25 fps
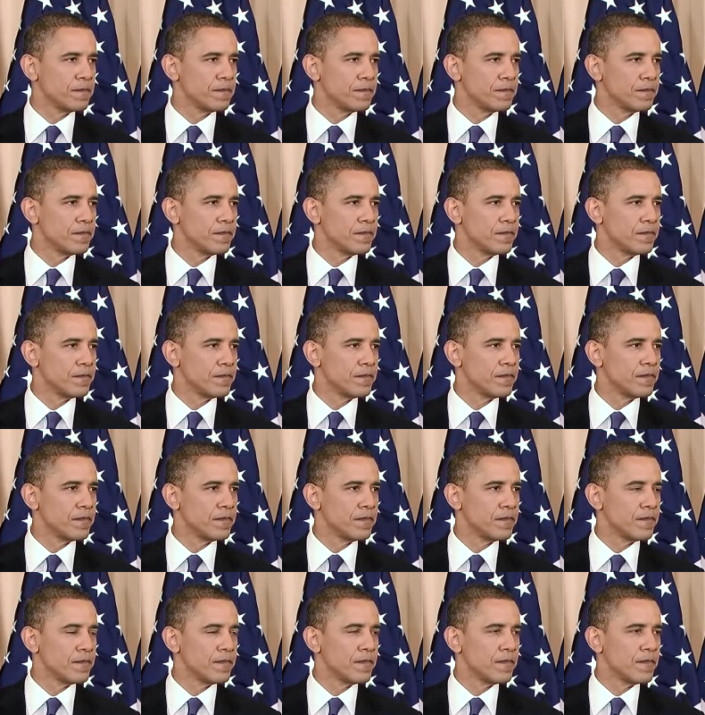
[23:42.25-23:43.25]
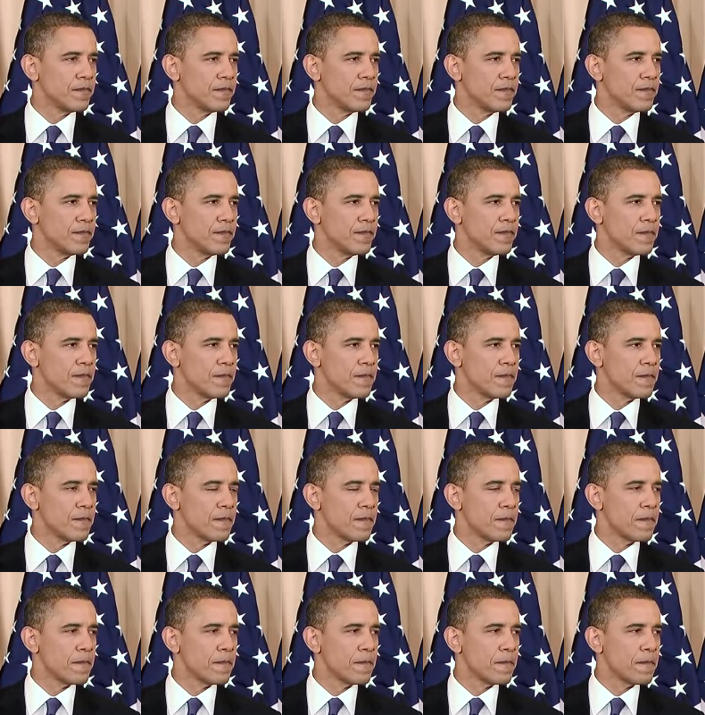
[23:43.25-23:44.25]

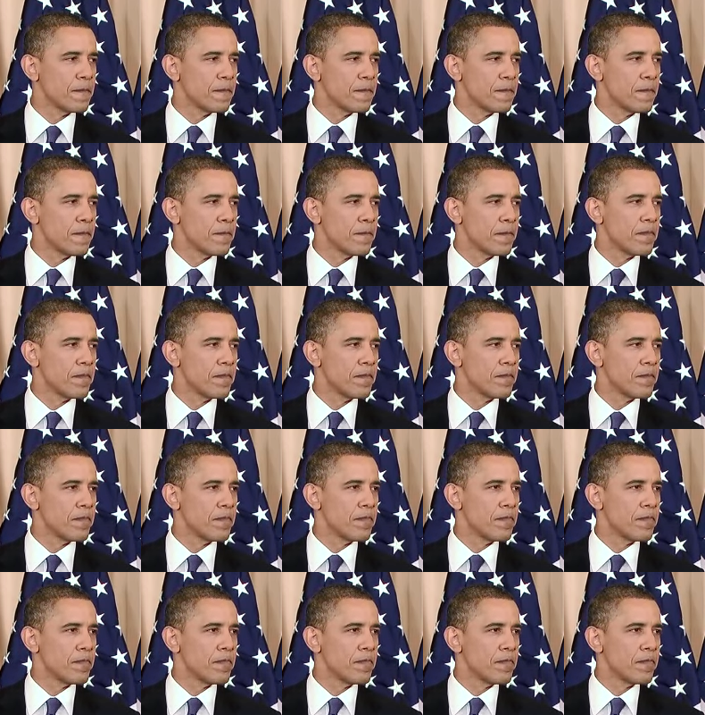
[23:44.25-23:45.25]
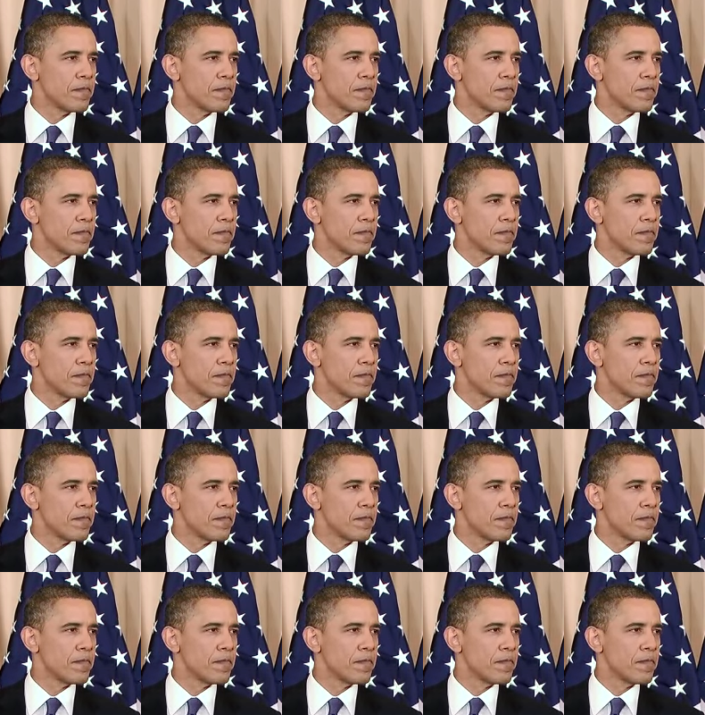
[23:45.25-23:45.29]
(silence)